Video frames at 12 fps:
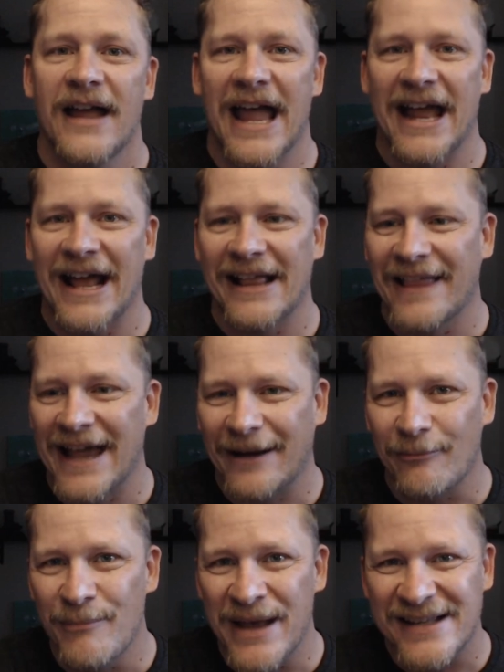and I like
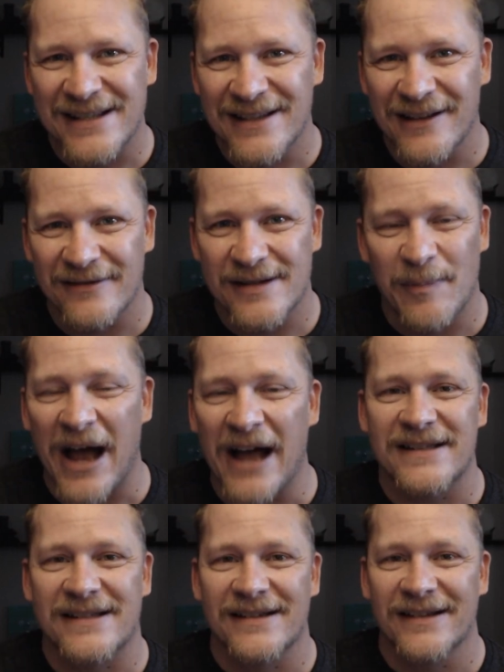miss little
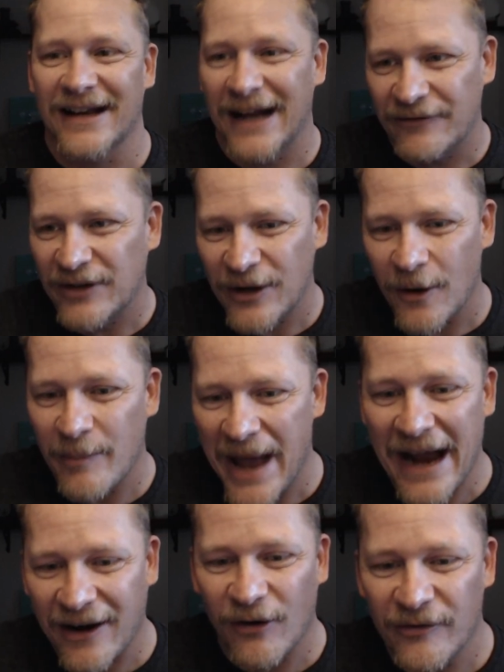spots and I have to go
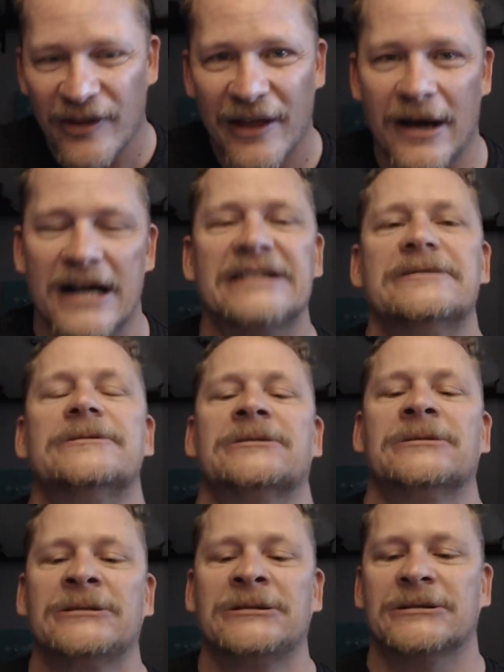back over that, I,
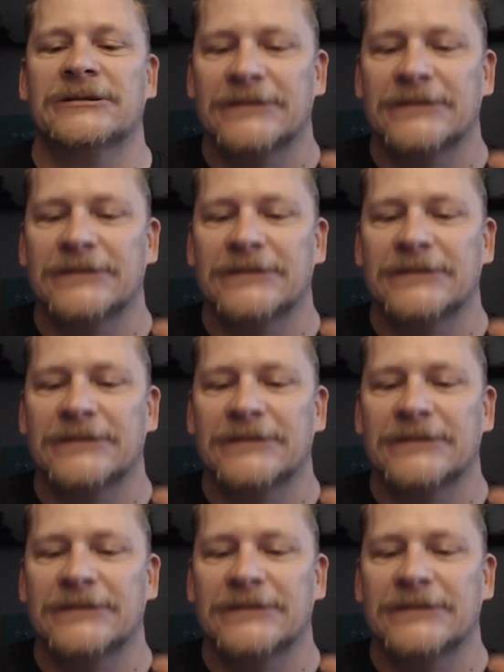uh,